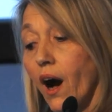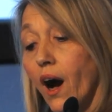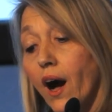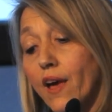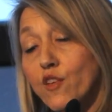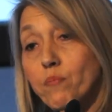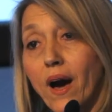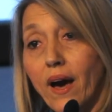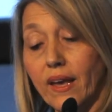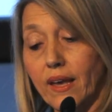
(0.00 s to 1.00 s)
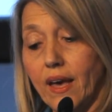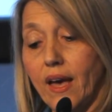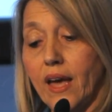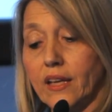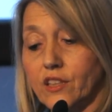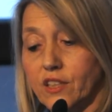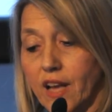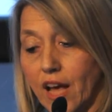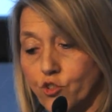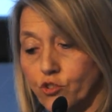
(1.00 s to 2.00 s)
either by an
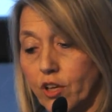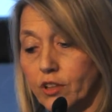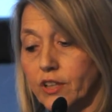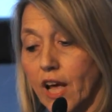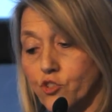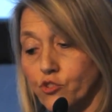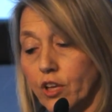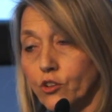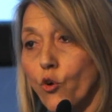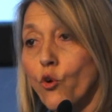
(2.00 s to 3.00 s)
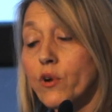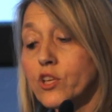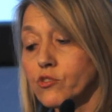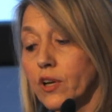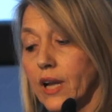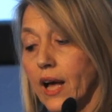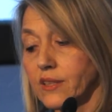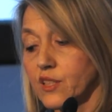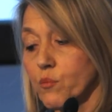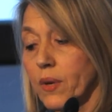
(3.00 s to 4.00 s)
international, national, or regional
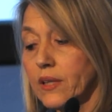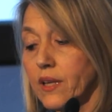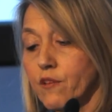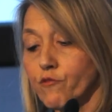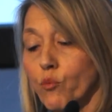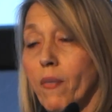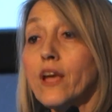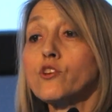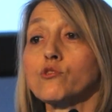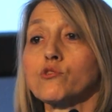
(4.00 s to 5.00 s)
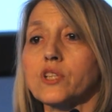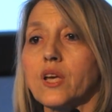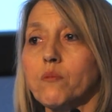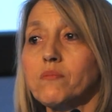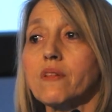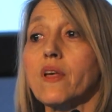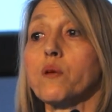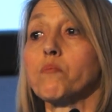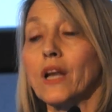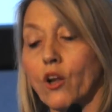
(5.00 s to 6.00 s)
accessibility information scheme that
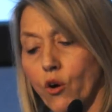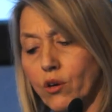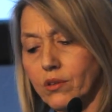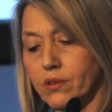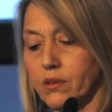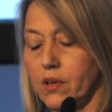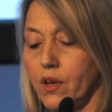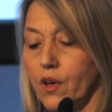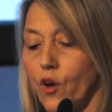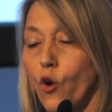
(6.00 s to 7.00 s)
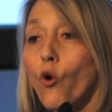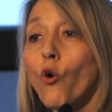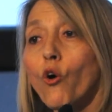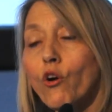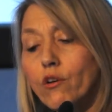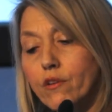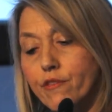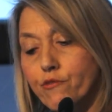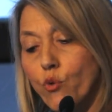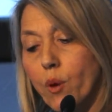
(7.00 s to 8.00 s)
they belong, or
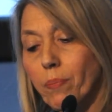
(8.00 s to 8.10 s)
through a